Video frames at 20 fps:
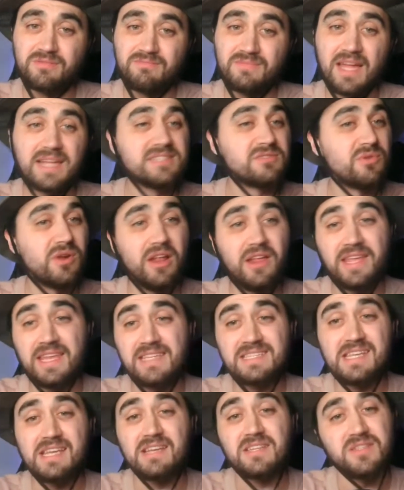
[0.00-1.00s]
That's all I can
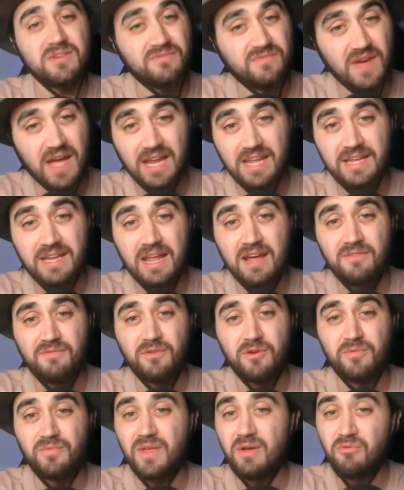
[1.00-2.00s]
say. It's a valiant
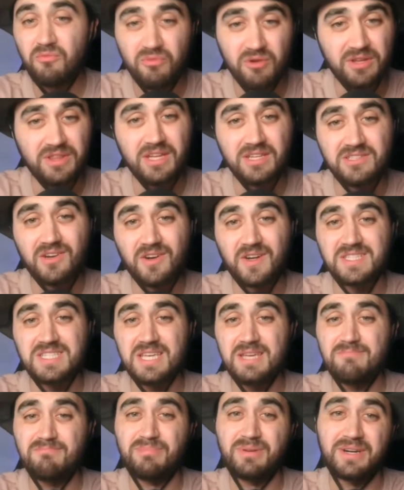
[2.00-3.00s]
effort. They really dug
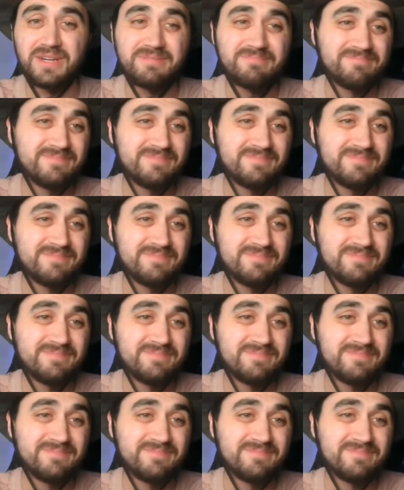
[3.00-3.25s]
deep, but